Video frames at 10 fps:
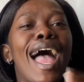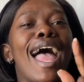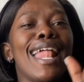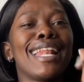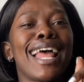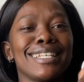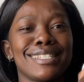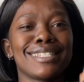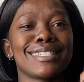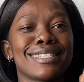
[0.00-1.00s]
and
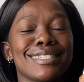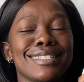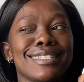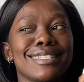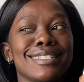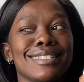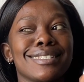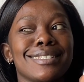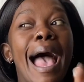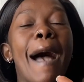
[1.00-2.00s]
last
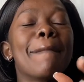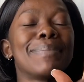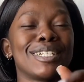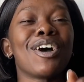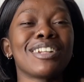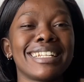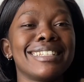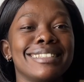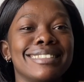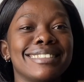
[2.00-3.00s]
but not
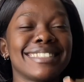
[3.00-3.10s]
least